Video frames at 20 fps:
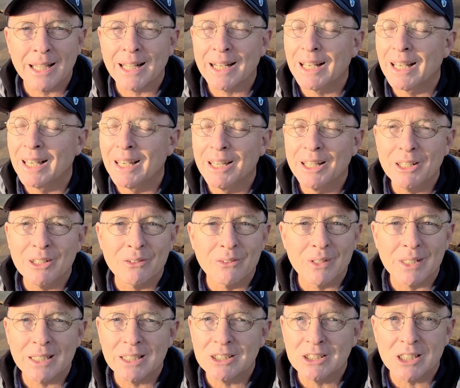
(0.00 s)
it
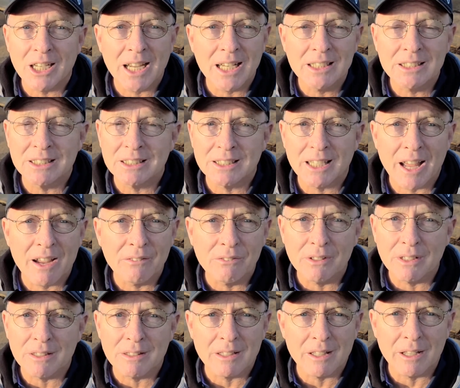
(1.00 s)
literally changes
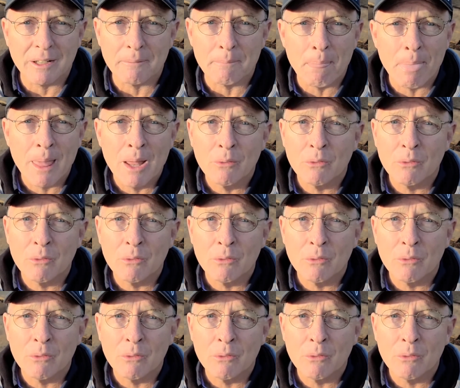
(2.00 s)
everything.